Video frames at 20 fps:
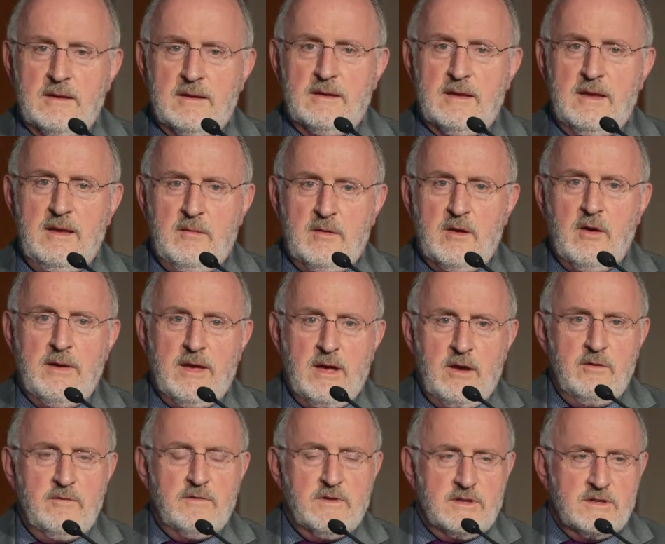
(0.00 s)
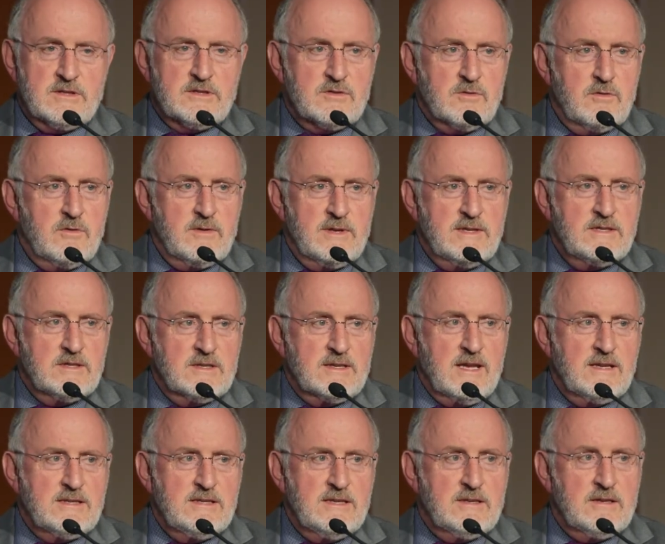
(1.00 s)
keep going over the story to
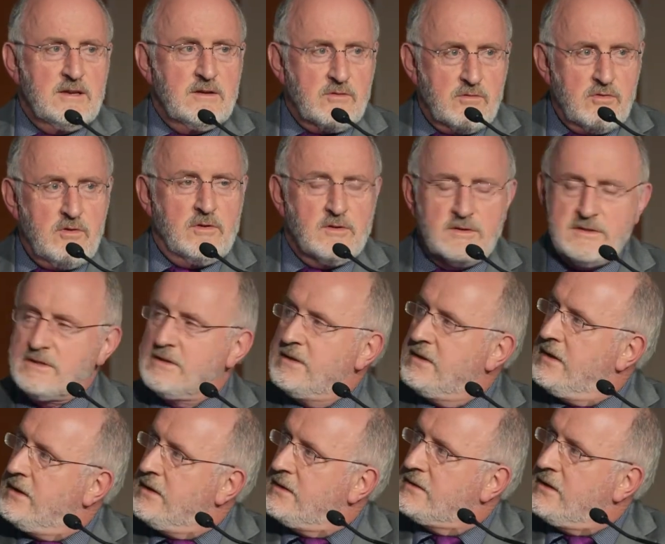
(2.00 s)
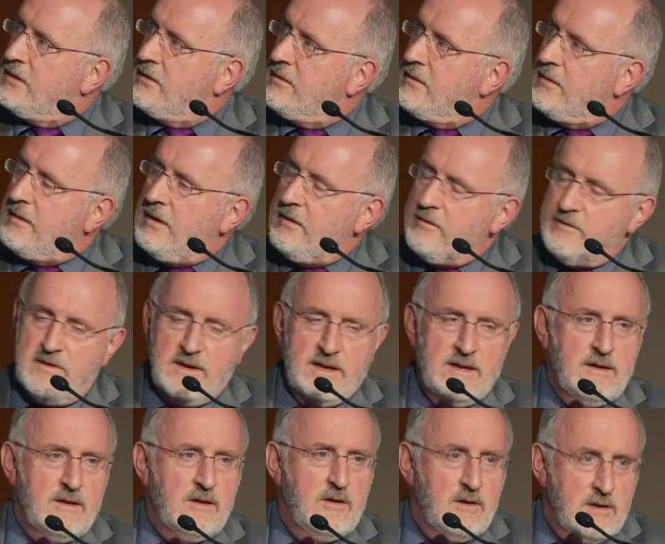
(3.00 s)
get it across. So
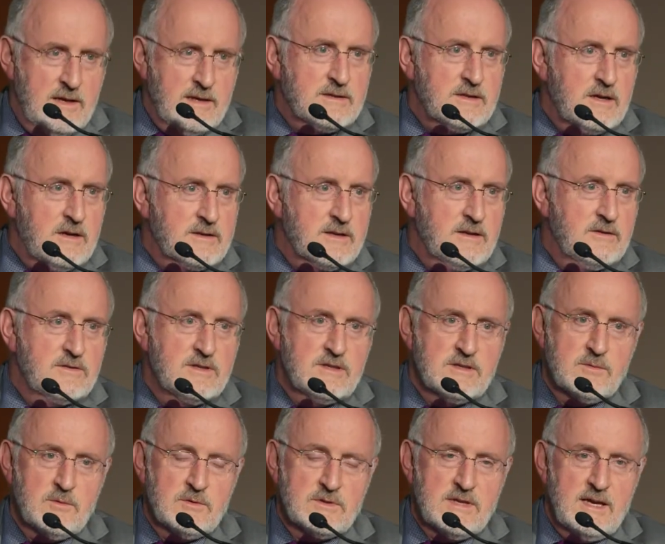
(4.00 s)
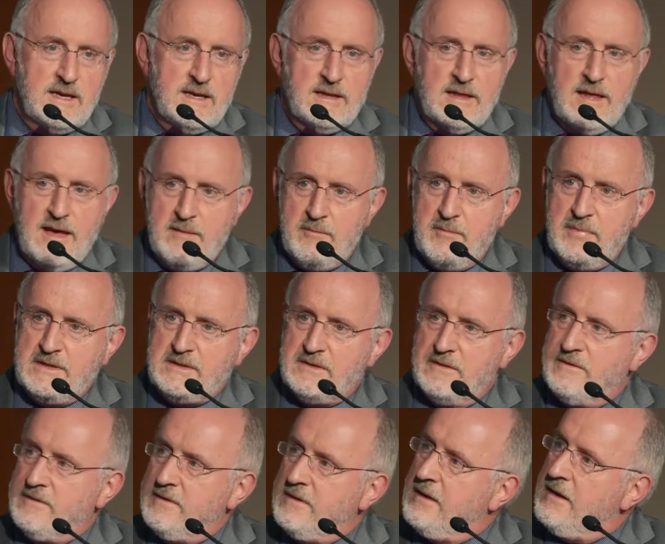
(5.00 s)
hopefully earlier diagnosis will take that bit
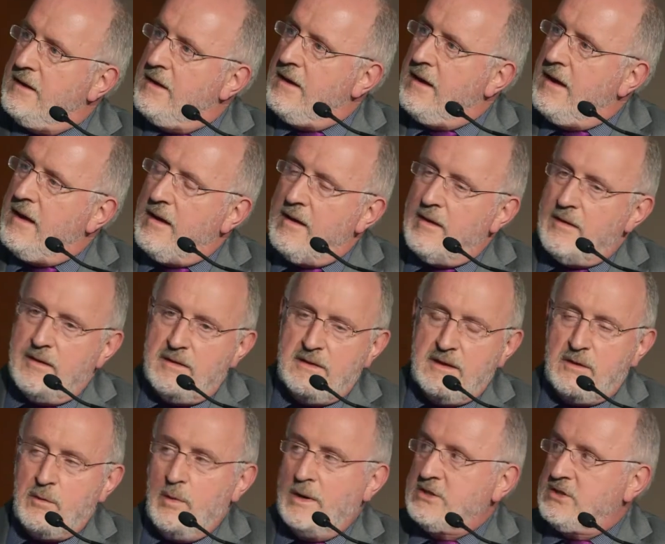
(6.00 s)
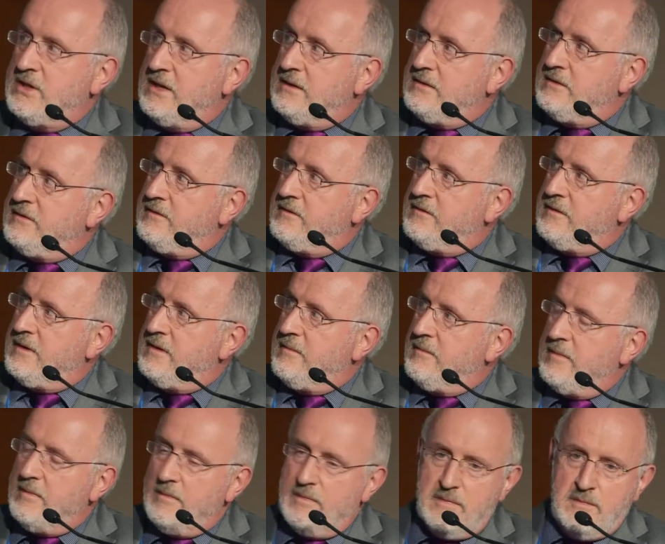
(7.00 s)
of the equation out of
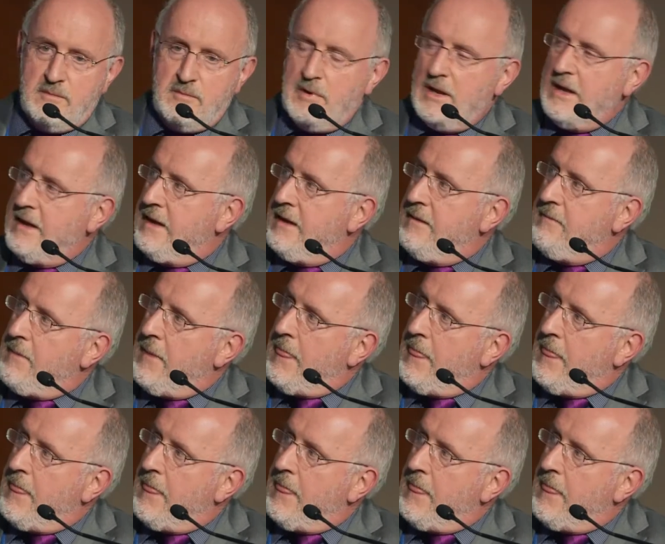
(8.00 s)
play.